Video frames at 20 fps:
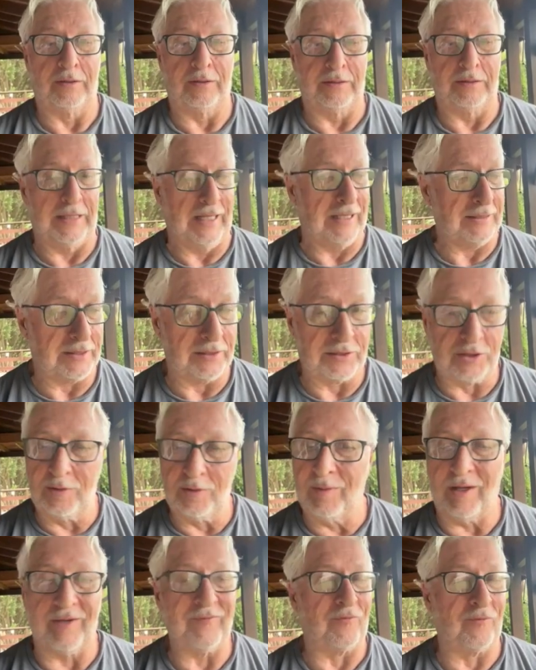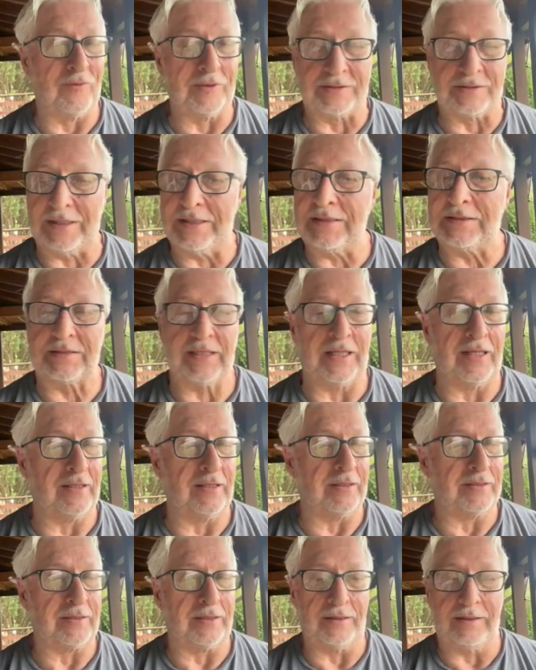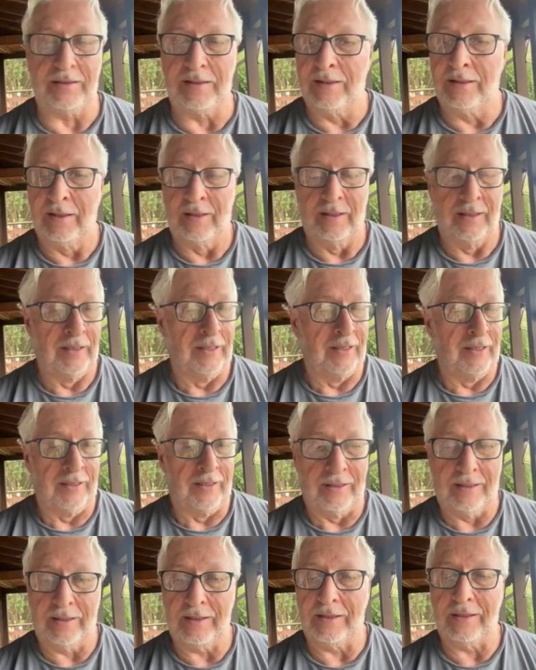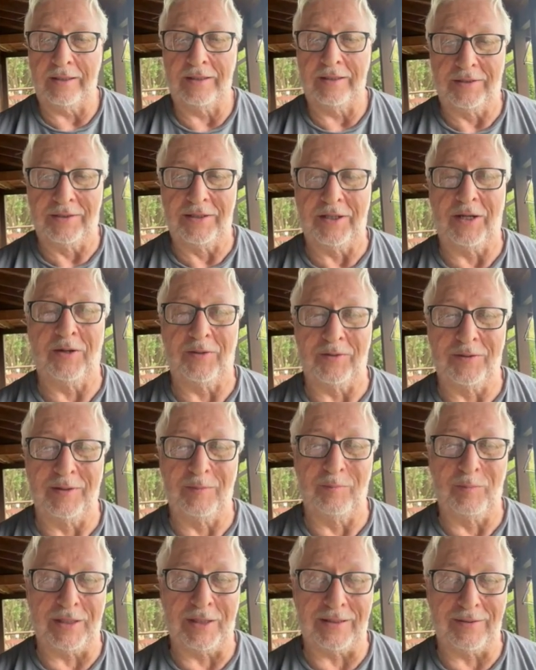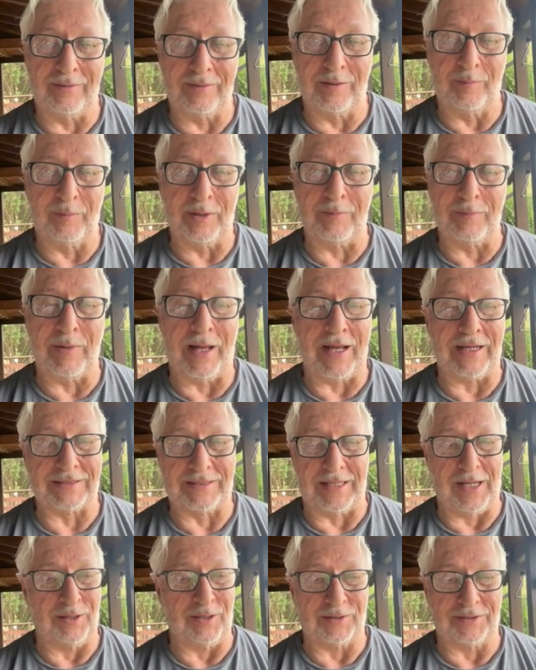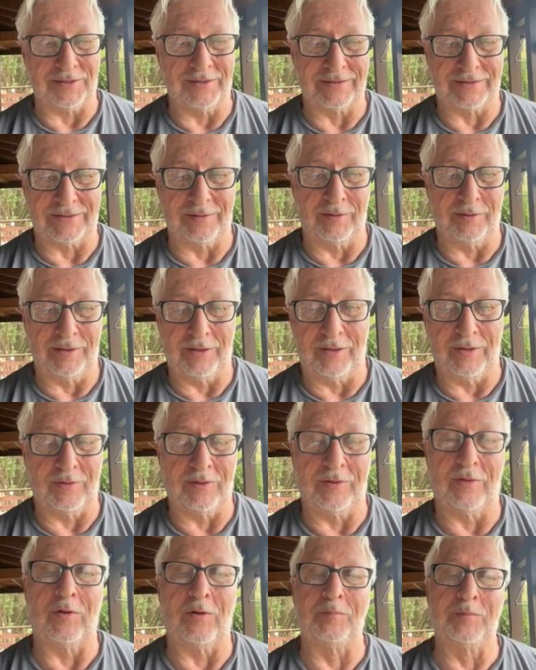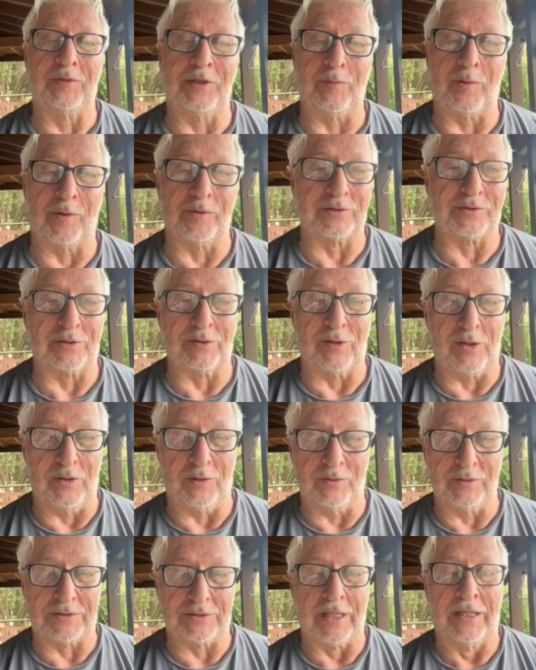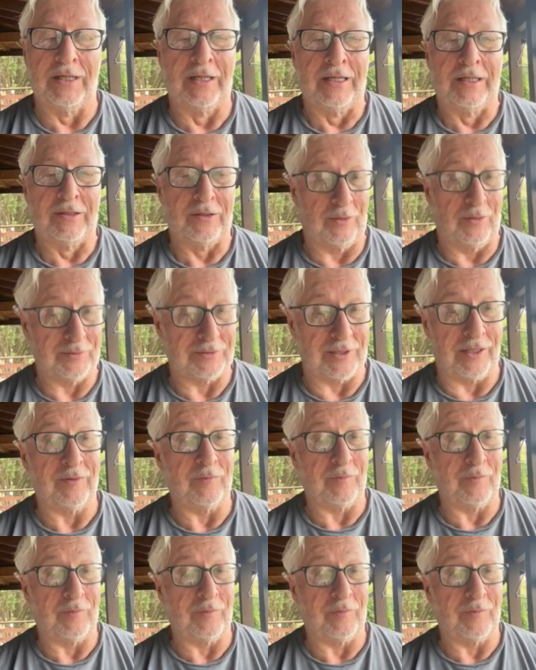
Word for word: not the two by fours they sell at the uh, you know, the big the big box houses, the you know the Home Depots or Lowe's. Those aren't